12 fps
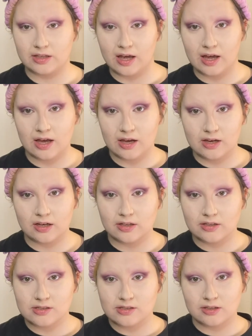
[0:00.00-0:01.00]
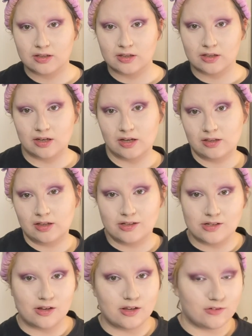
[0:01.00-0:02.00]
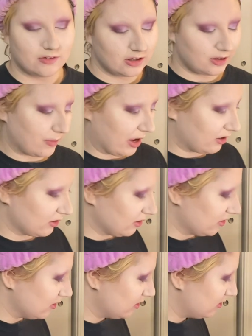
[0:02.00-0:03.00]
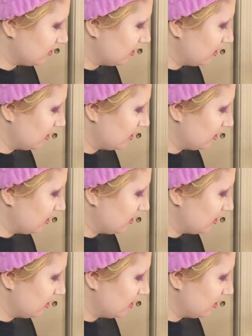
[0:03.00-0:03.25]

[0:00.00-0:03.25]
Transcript: that, and that's all that really matters.